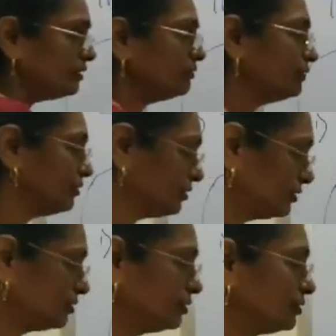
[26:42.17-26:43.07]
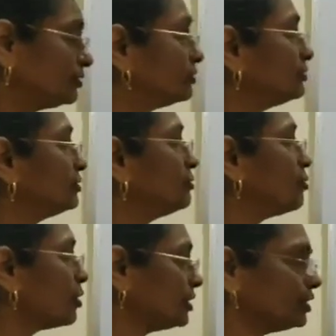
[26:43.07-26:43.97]
if the
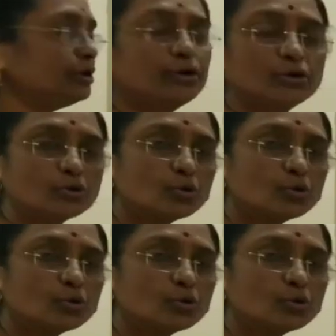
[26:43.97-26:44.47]
body